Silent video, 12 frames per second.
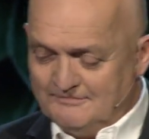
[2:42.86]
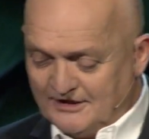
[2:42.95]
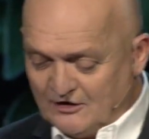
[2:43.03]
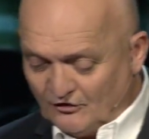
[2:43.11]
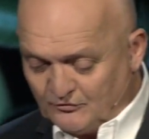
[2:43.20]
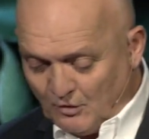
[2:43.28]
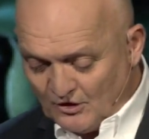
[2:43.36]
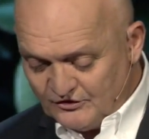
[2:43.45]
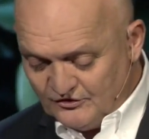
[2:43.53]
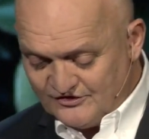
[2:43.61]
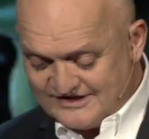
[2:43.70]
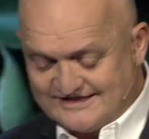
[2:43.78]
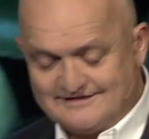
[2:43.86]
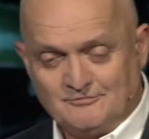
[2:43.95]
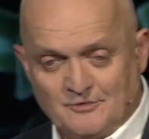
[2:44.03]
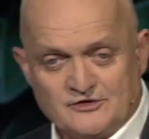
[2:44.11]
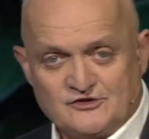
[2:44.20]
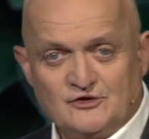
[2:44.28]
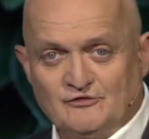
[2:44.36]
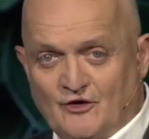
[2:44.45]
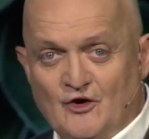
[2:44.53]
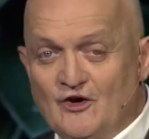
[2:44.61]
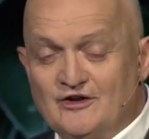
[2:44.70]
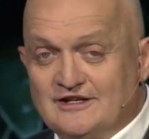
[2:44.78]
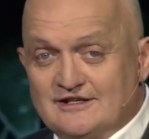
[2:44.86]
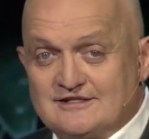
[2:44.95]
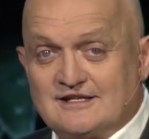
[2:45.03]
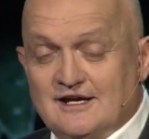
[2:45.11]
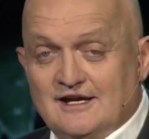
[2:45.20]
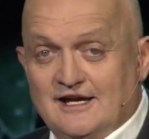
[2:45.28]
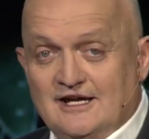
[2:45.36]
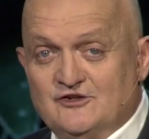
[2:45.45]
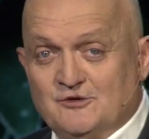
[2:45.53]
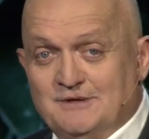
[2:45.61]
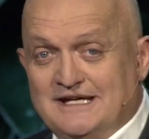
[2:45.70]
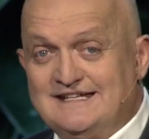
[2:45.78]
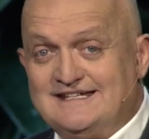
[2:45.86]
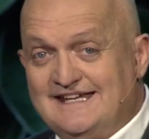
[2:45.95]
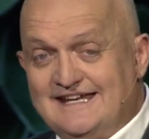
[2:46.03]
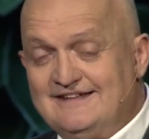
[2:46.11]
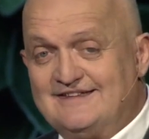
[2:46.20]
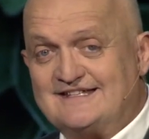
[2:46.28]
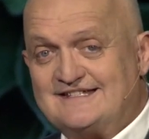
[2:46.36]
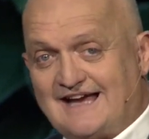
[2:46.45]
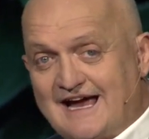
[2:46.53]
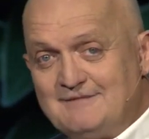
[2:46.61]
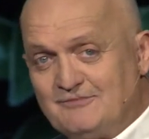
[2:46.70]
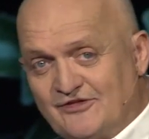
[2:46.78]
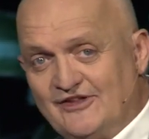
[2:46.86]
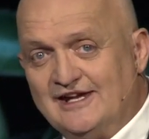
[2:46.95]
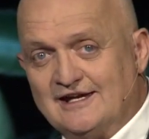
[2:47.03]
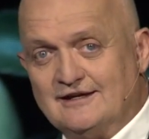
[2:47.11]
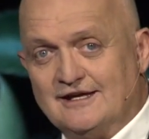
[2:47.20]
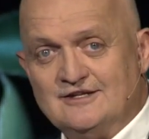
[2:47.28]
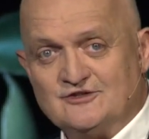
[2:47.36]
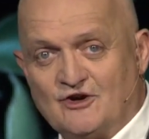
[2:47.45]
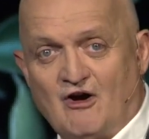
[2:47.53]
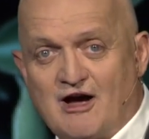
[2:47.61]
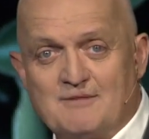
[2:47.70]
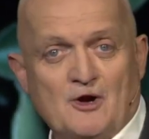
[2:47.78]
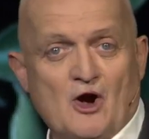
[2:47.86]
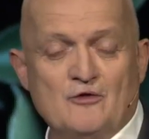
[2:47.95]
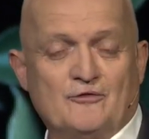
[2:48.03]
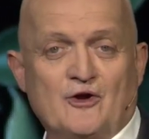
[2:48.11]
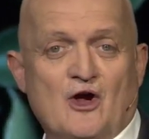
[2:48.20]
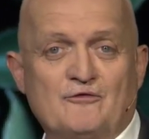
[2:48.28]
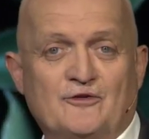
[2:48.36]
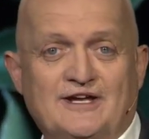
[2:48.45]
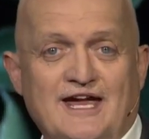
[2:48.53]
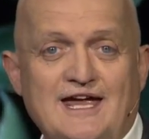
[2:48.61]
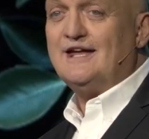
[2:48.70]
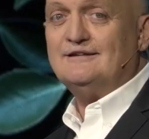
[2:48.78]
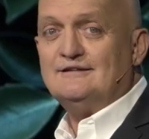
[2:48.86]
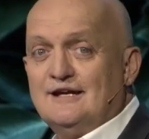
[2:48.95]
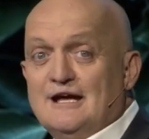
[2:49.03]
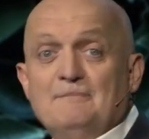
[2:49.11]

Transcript: because what you've heard is you begin to hear the same thing in time over and over again.